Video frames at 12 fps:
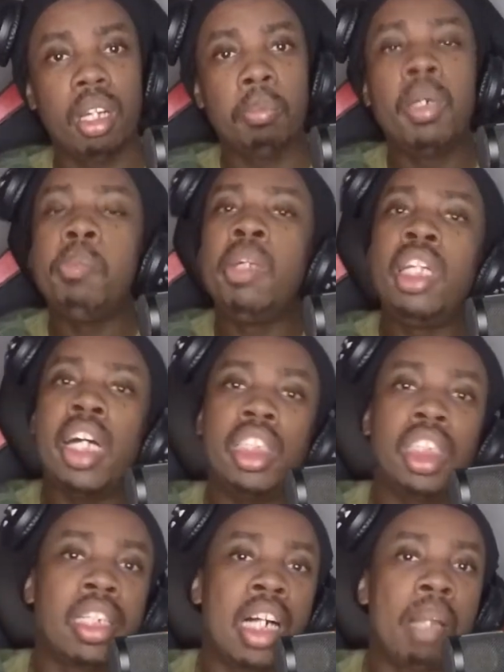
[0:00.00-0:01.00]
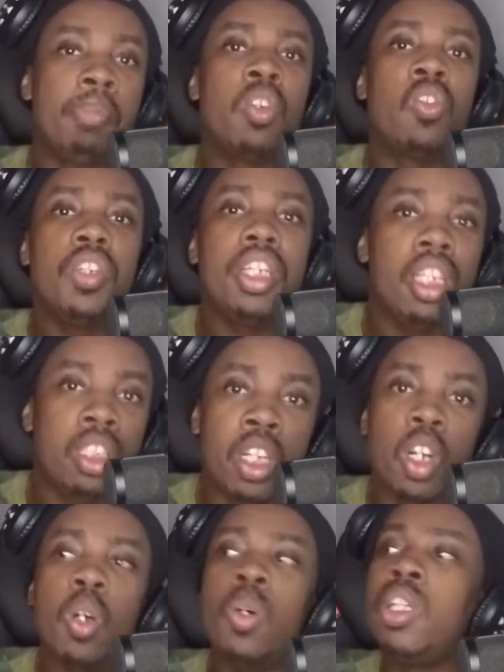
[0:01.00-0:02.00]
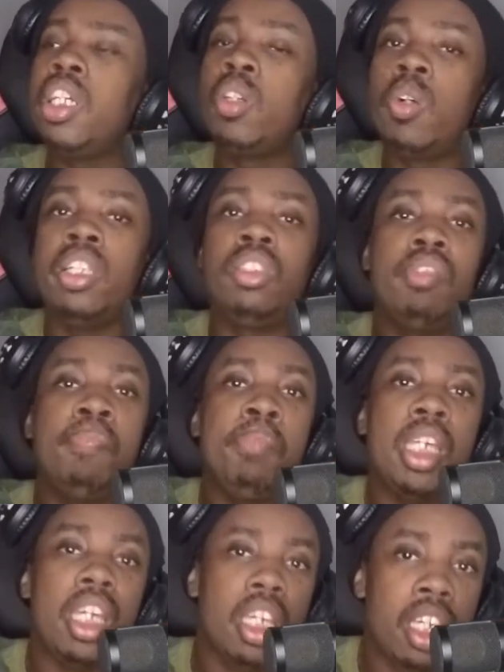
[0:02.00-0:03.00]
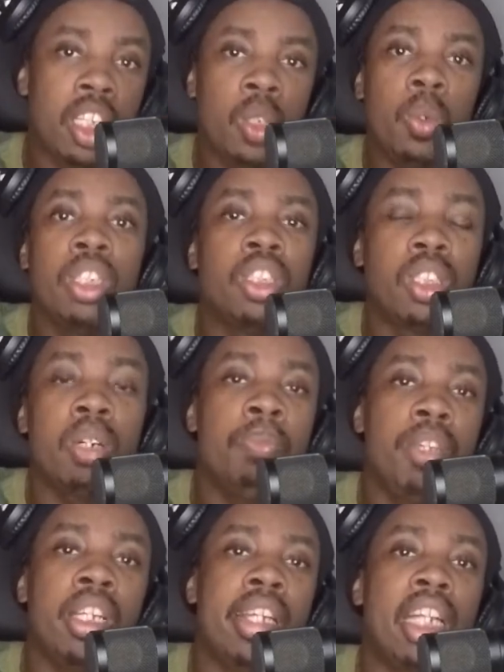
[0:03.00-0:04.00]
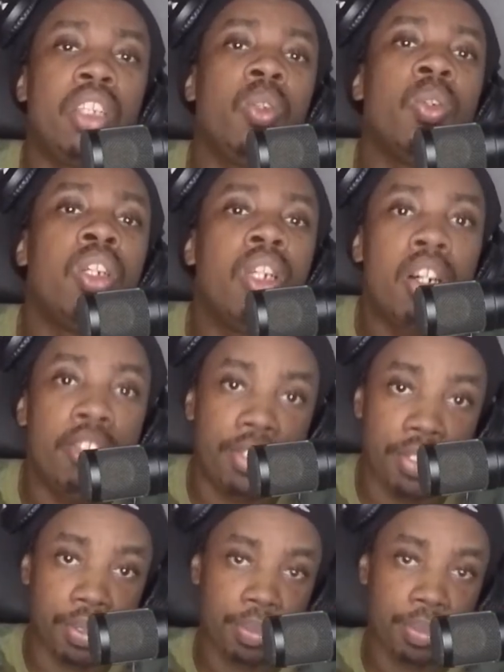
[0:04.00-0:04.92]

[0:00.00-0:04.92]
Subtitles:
But be logical, be real. You're only going to make it doing something that you love,